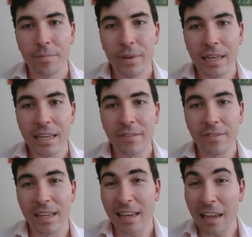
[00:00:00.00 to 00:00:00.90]
believe
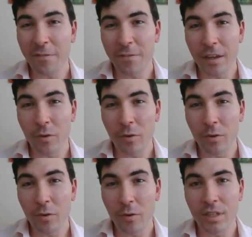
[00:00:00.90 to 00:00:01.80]
that if they
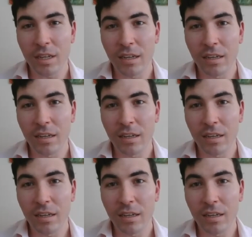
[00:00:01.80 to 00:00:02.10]
report